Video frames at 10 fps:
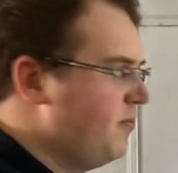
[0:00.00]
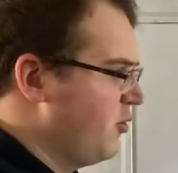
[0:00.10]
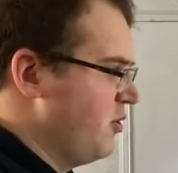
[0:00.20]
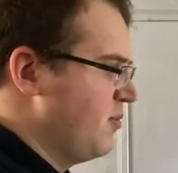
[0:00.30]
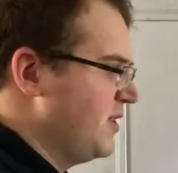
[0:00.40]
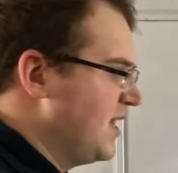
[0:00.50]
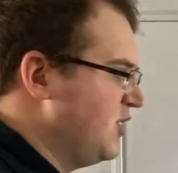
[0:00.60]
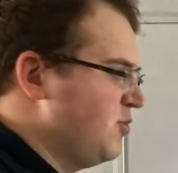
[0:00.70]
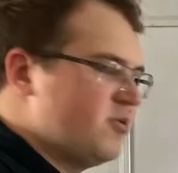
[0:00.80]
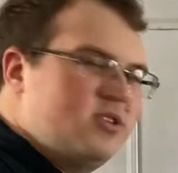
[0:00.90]
or the
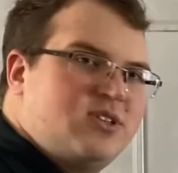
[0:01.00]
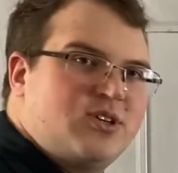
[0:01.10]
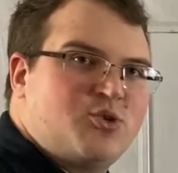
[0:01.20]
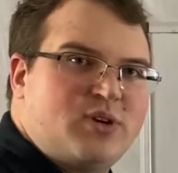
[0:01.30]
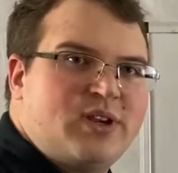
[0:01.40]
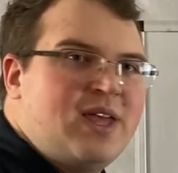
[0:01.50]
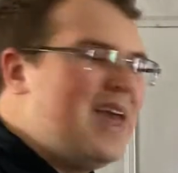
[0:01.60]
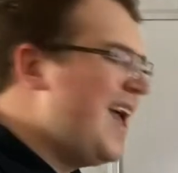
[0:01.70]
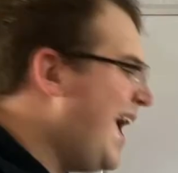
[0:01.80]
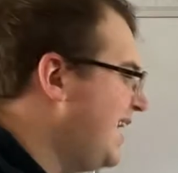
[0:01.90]
percentage you put into each one,
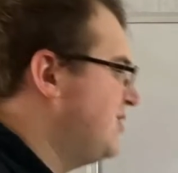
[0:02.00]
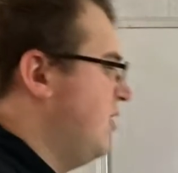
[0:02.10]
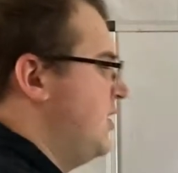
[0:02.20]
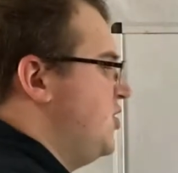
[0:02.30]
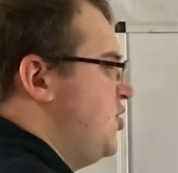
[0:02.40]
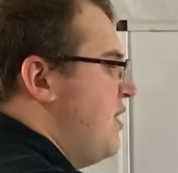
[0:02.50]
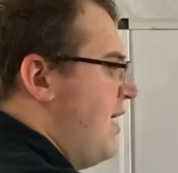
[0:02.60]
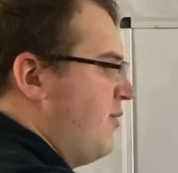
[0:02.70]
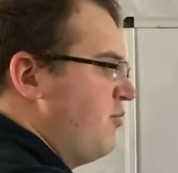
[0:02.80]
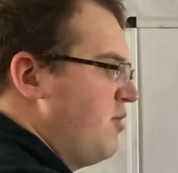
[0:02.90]
as long as you
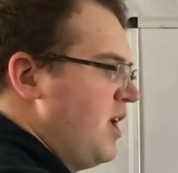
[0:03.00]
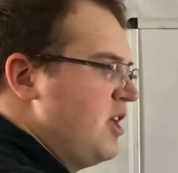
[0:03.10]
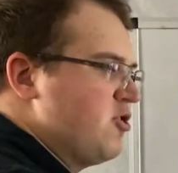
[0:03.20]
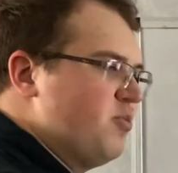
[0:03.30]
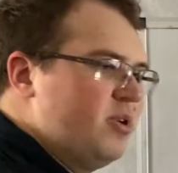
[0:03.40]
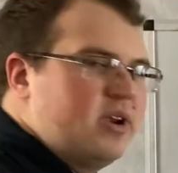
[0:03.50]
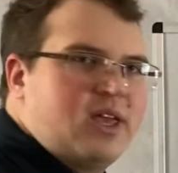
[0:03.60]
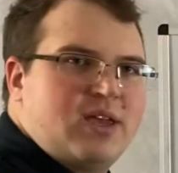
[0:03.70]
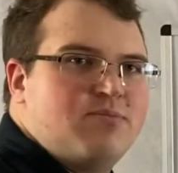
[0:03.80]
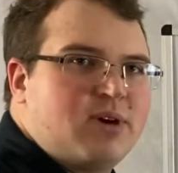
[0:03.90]
have 3 and you're
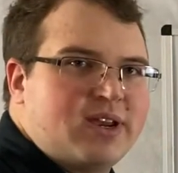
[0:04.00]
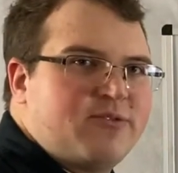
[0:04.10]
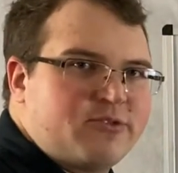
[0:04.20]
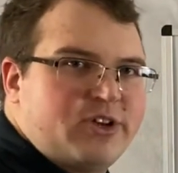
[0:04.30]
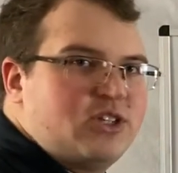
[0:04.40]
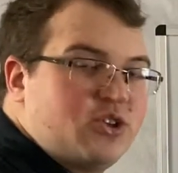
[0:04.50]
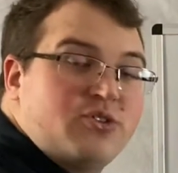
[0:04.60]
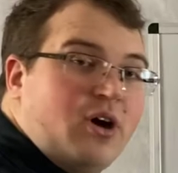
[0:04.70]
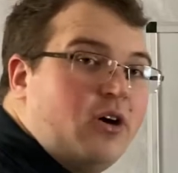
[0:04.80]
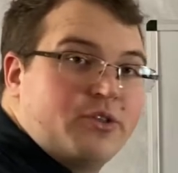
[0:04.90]
putting in money for
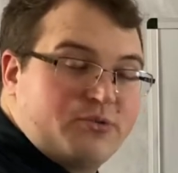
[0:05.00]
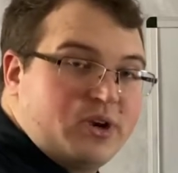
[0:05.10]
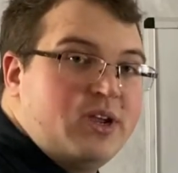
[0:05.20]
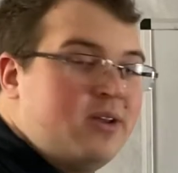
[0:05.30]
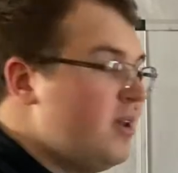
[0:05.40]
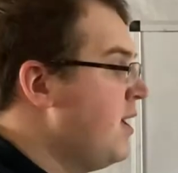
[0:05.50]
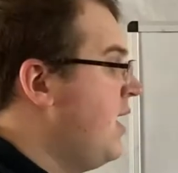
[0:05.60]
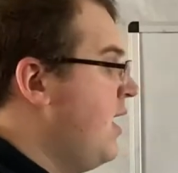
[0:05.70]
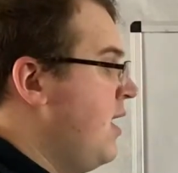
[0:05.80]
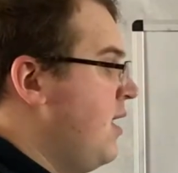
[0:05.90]
all 3.
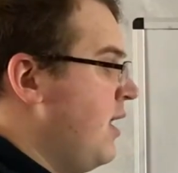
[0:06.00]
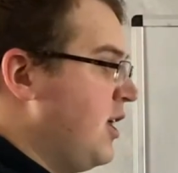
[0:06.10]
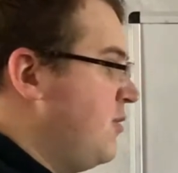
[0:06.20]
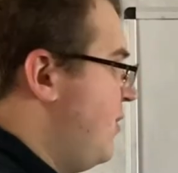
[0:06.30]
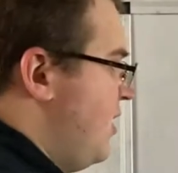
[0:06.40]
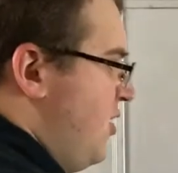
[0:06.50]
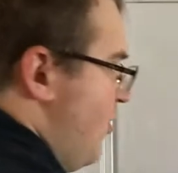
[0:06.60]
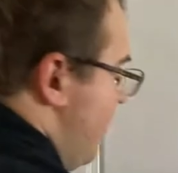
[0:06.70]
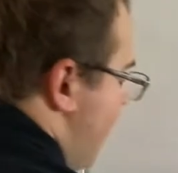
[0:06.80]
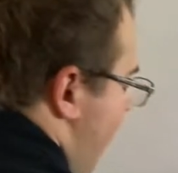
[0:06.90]
It could be
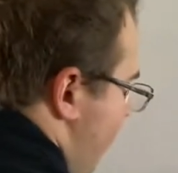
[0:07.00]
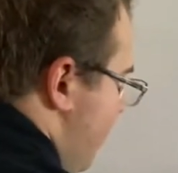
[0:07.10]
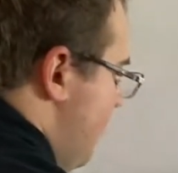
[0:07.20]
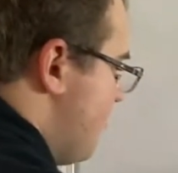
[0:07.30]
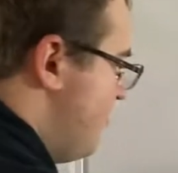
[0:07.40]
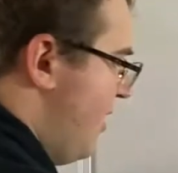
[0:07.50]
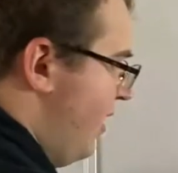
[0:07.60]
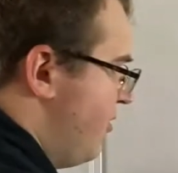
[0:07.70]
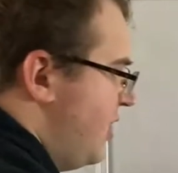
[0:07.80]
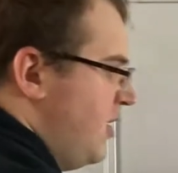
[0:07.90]
$1 here,
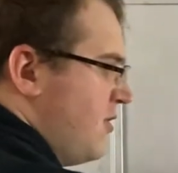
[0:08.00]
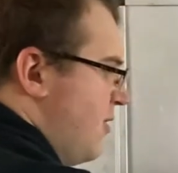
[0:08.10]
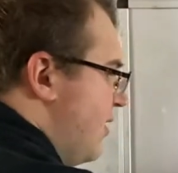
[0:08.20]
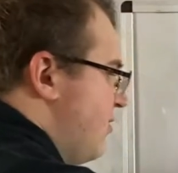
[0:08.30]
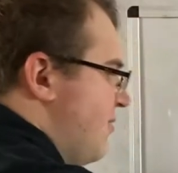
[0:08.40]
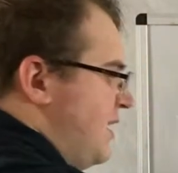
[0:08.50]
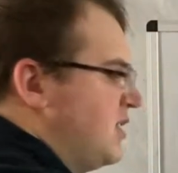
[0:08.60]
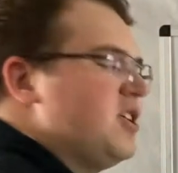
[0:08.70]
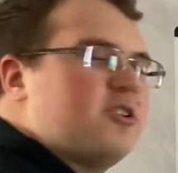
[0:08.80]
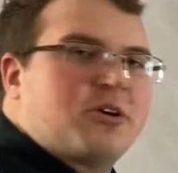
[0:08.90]
$1 here, and the
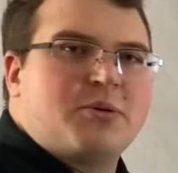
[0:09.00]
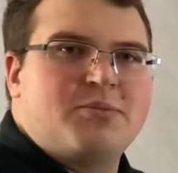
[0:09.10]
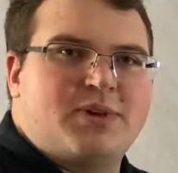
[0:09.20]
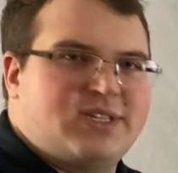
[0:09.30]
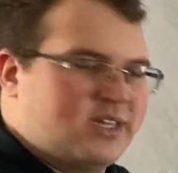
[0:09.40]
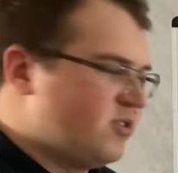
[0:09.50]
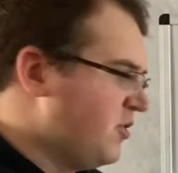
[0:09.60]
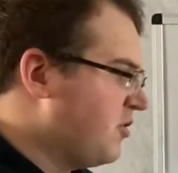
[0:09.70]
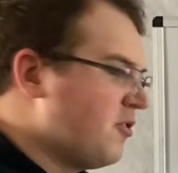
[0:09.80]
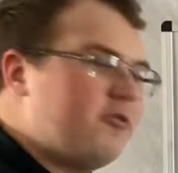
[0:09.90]
rest here because that's all
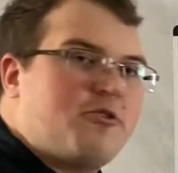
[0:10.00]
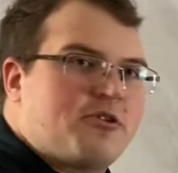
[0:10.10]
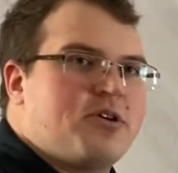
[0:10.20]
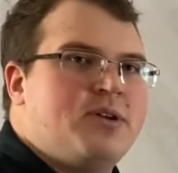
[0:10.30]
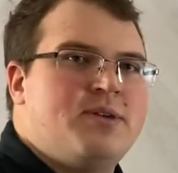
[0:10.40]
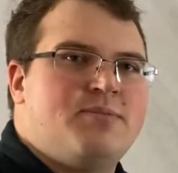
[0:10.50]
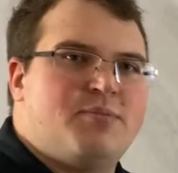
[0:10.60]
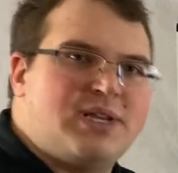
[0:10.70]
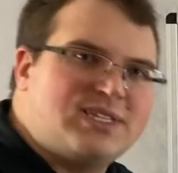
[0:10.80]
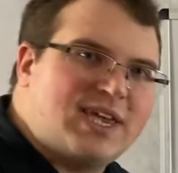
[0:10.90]
you can afford.
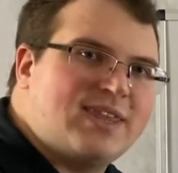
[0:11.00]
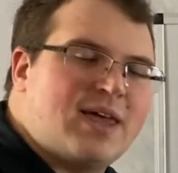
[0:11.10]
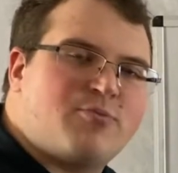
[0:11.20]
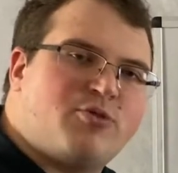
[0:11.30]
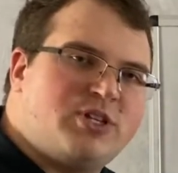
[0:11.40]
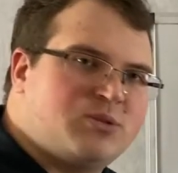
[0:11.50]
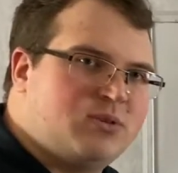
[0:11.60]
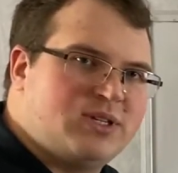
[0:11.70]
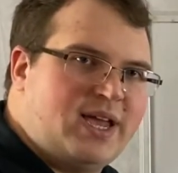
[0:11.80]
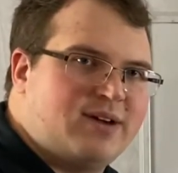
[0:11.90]
But it's getting that
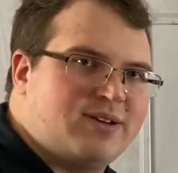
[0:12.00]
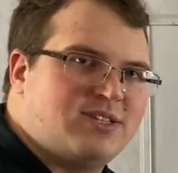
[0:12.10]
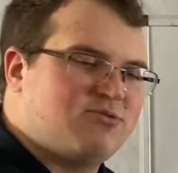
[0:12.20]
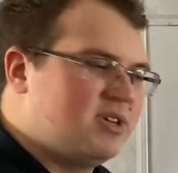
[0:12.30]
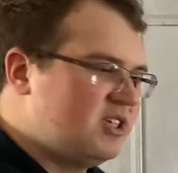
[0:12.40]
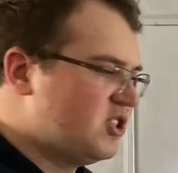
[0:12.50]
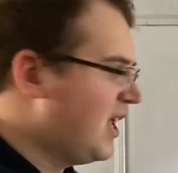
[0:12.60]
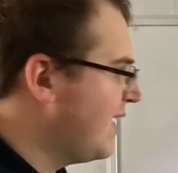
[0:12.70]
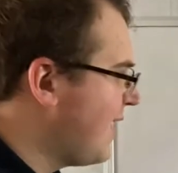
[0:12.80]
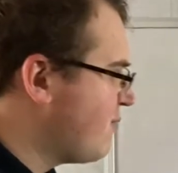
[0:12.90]
principle down. It's really just
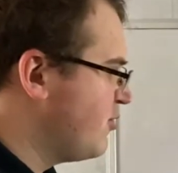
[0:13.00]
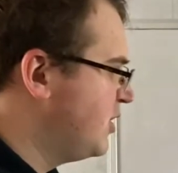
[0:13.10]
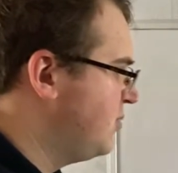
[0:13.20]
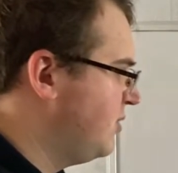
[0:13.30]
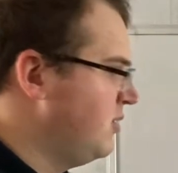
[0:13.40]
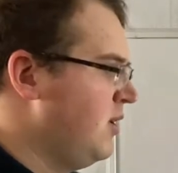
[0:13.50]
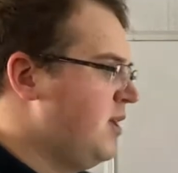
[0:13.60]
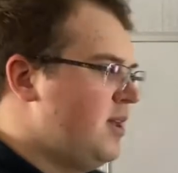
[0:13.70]
getting that principle